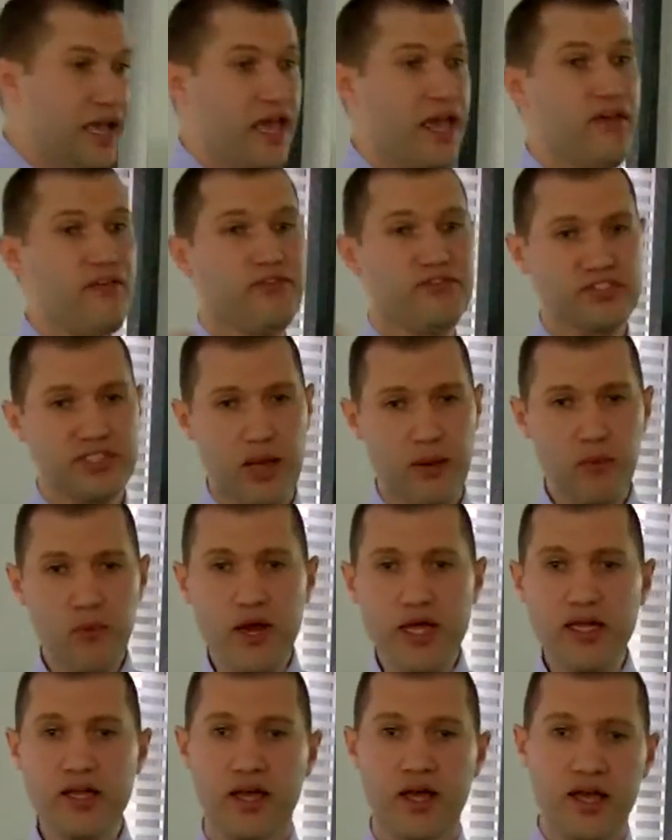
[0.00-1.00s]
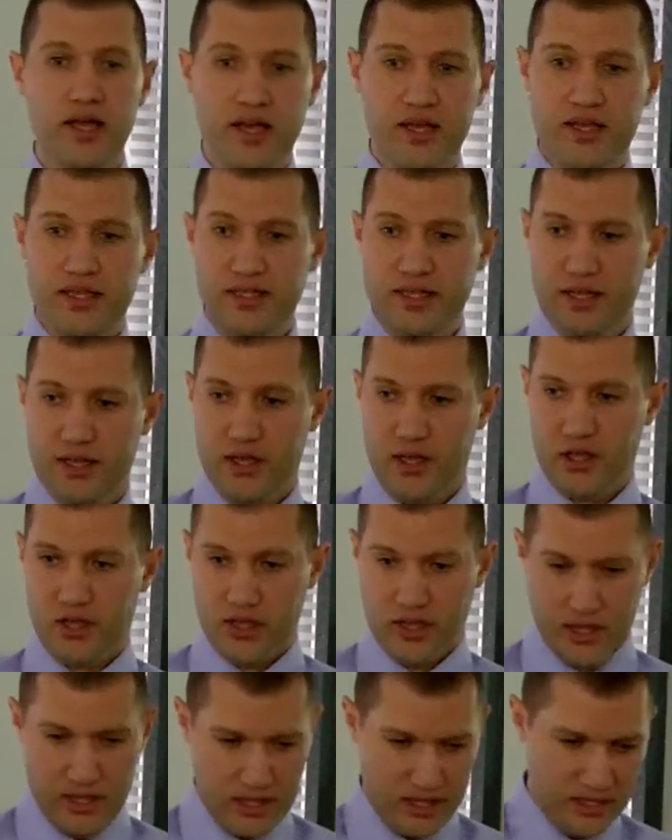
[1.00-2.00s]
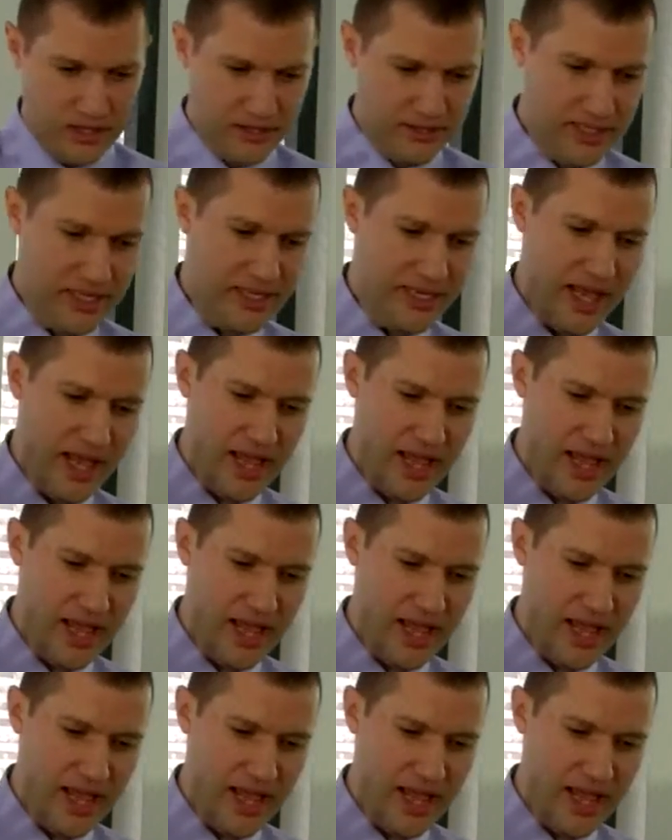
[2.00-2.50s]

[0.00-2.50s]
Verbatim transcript: If someone did